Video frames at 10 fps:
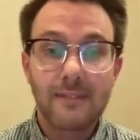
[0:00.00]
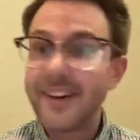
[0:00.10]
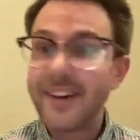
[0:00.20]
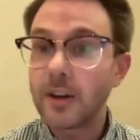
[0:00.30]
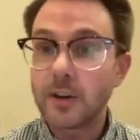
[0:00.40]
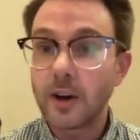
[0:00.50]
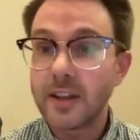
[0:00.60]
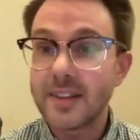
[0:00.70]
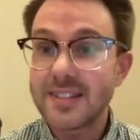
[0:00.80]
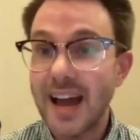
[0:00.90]
founded
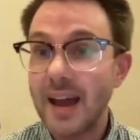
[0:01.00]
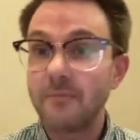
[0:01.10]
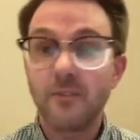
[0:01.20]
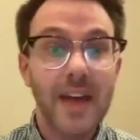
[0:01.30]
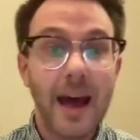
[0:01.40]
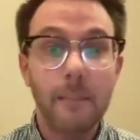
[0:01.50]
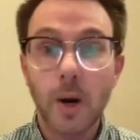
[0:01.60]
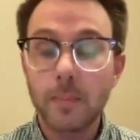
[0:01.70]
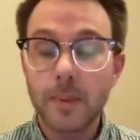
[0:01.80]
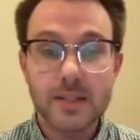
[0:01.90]
during this time for that
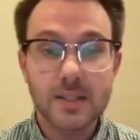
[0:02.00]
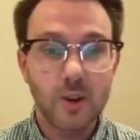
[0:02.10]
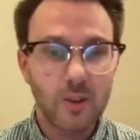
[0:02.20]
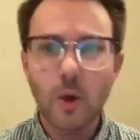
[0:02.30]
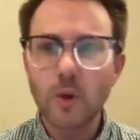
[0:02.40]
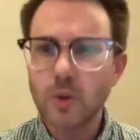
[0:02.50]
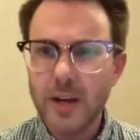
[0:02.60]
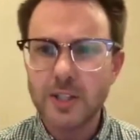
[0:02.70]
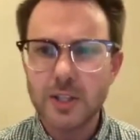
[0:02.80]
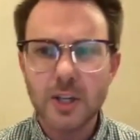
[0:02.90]
purpose, those
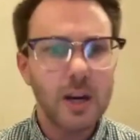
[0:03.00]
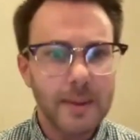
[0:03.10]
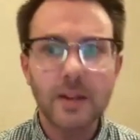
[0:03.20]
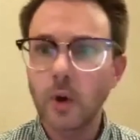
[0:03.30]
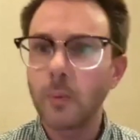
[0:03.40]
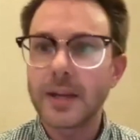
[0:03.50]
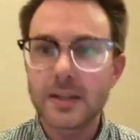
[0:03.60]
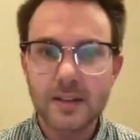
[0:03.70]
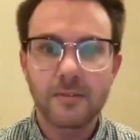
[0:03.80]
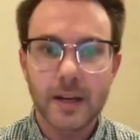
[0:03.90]
questions are going to be a little bit
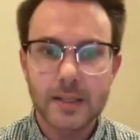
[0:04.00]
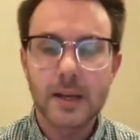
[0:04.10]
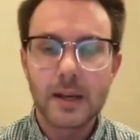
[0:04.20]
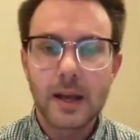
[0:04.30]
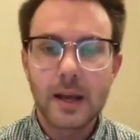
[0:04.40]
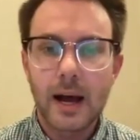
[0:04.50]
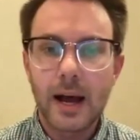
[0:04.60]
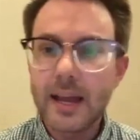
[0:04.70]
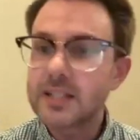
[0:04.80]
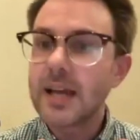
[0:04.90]
different.
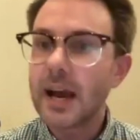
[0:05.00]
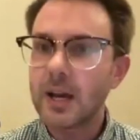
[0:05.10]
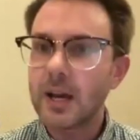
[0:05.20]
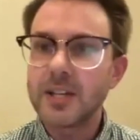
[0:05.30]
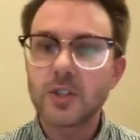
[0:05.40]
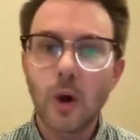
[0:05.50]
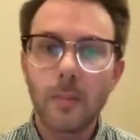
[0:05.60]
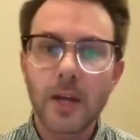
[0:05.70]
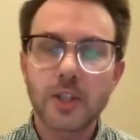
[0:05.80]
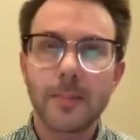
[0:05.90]
It's not going to be so
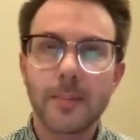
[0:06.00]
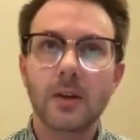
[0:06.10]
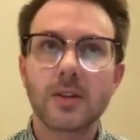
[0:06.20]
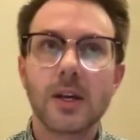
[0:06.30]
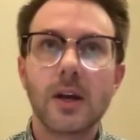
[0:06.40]
much about